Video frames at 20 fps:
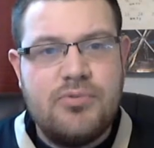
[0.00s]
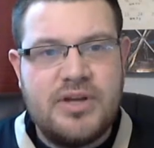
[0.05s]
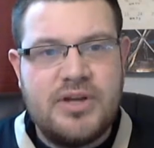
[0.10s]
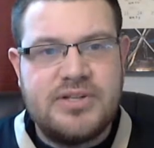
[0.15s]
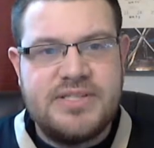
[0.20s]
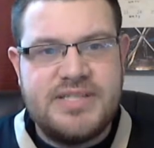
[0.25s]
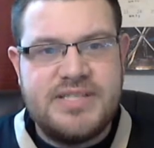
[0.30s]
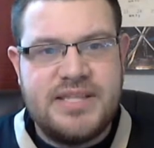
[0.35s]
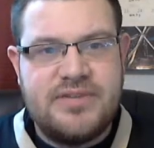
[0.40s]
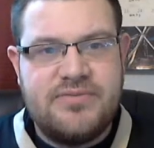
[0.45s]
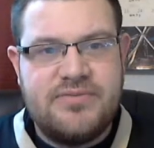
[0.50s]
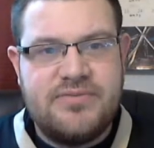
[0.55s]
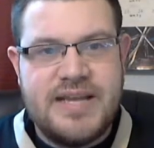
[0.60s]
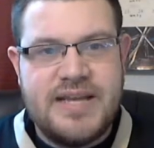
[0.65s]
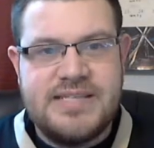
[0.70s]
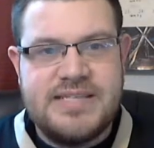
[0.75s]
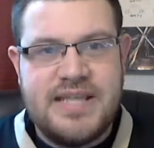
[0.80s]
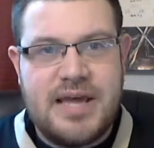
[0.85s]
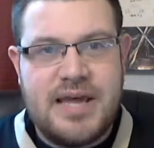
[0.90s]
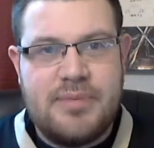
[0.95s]
wilts in the
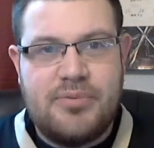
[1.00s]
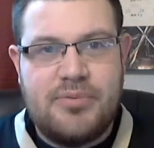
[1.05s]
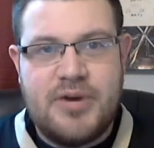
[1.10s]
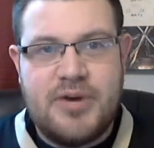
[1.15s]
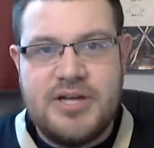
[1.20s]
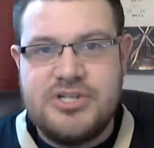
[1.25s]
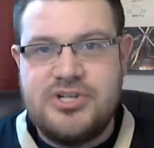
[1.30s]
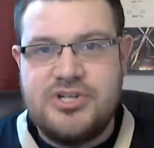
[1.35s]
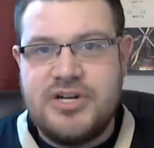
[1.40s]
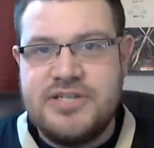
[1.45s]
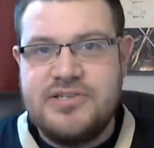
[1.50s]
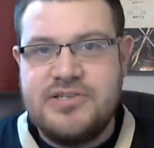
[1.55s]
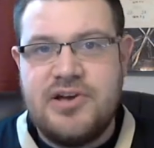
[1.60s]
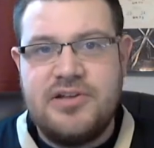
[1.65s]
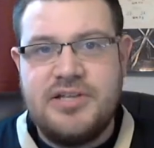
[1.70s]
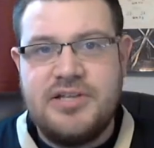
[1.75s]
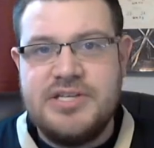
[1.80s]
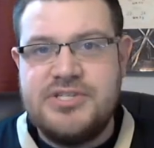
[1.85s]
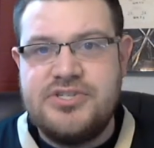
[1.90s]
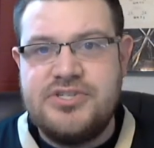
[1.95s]
face of that pressure. I
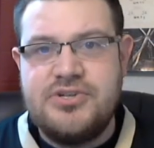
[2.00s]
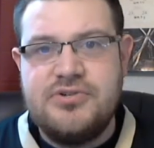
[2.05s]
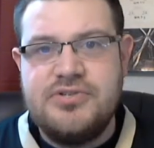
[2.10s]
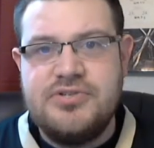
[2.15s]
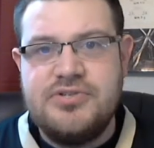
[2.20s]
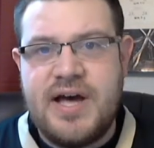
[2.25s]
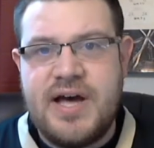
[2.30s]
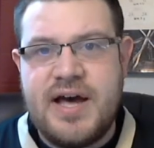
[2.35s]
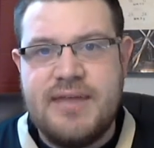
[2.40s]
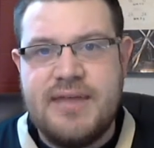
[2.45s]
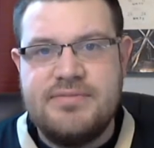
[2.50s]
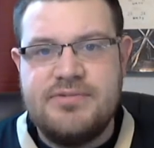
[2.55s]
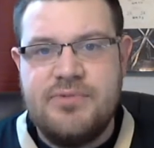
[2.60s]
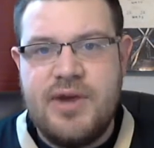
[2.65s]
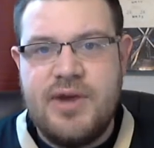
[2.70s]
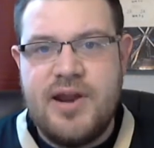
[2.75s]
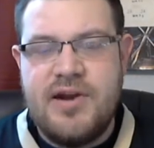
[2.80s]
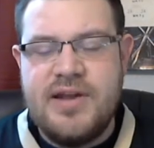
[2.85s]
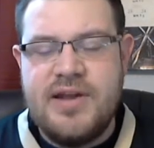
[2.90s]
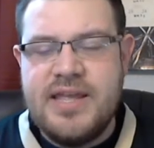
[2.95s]
saw at least 2 times
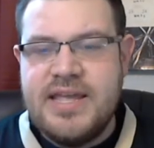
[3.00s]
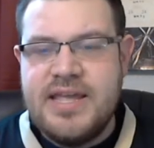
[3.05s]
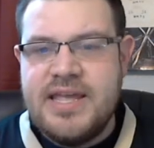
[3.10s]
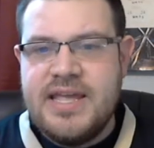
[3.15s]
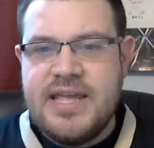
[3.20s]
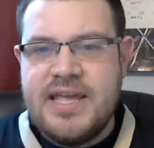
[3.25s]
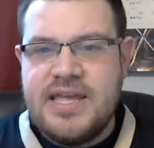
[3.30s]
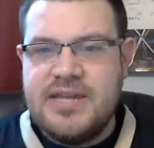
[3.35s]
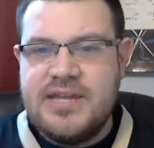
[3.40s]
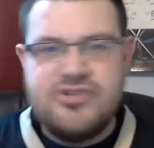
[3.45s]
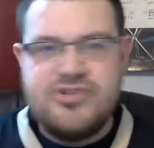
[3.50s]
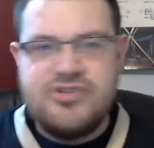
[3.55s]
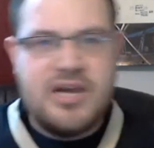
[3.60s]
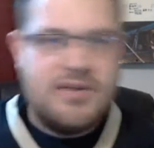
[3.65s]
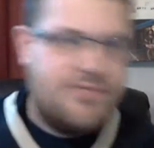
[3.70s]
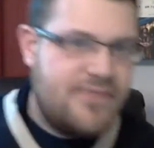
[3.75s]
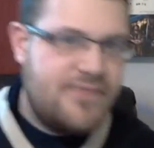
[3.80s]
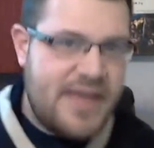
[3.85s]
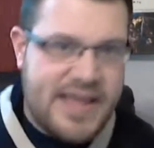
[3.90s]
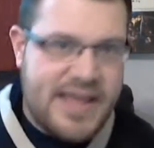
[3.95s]
where he didn't try
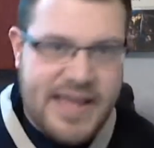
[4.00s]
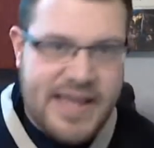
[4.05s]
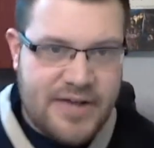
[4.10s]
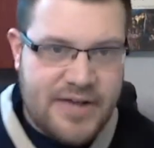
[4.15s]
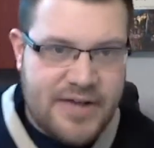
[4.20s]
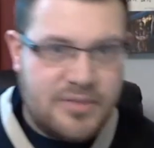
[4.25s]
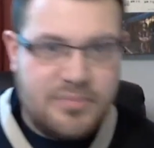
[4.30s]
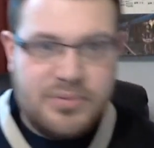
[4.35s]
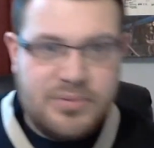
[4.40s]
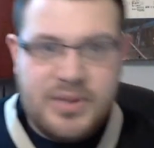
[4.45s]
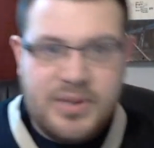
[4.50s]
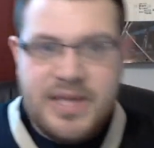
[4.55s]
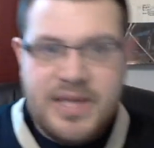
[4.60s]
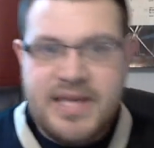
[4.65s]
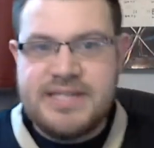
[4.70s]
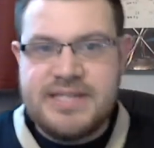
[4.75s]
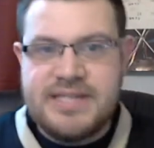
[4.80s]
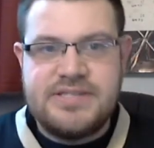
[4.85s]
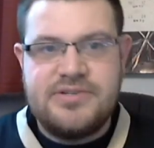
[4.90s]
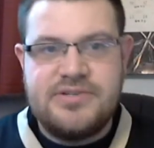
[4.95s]
to fake out the
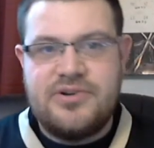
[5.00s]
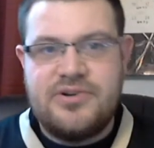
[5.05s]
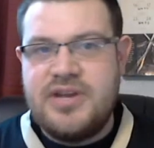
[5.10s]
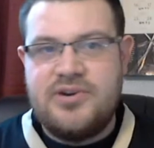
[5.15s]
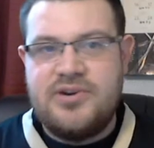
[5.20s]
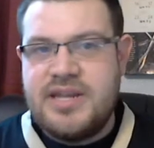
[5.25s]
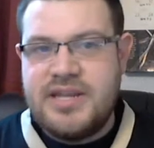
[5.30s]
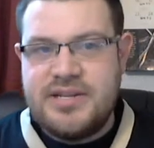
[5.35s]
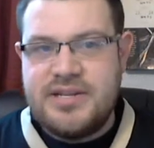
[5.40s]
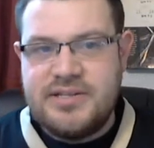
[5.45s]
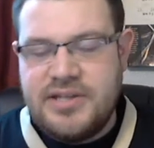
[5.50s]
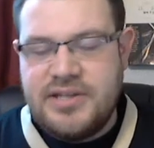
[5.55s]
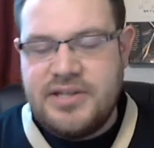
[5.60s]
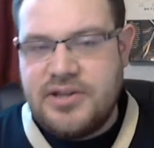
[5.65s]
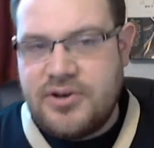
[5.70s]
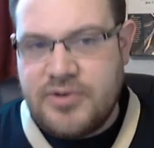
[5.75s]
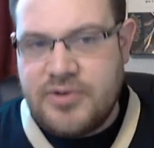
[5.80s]
blitz, or he didn't,